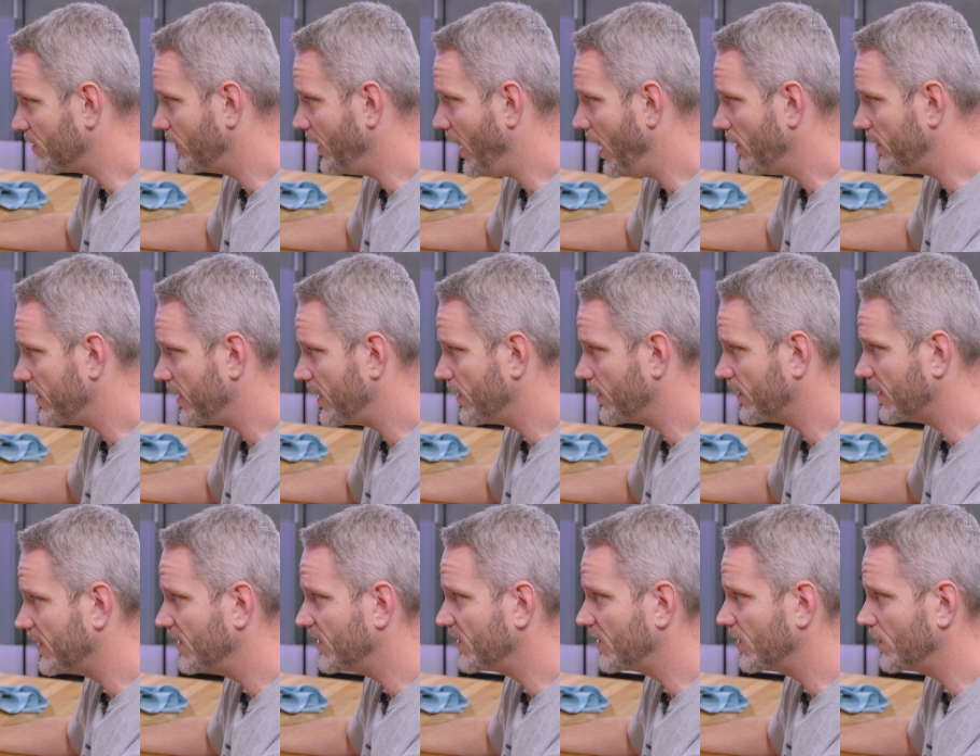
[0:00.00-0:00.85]
are out here
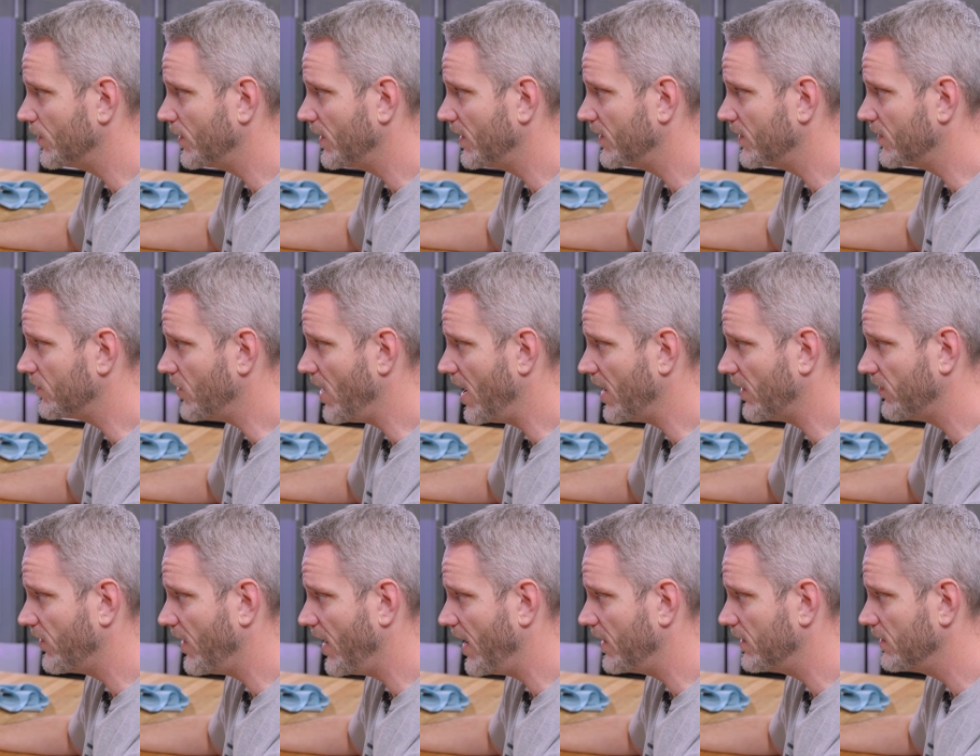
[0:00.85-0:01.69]
considering the
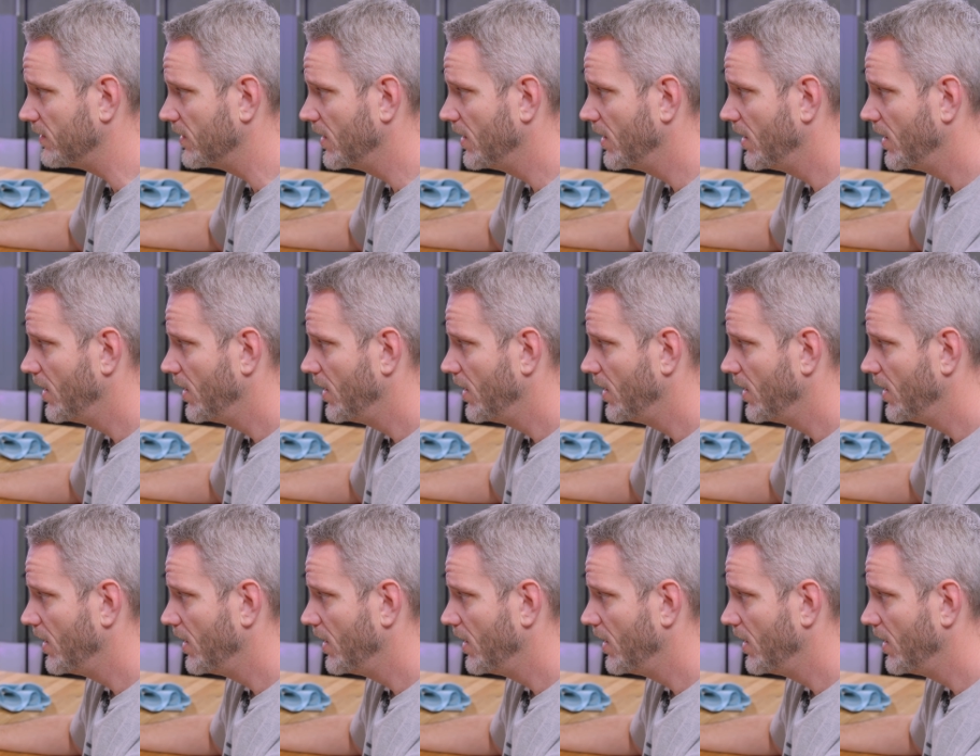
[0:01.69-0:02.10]
fact that,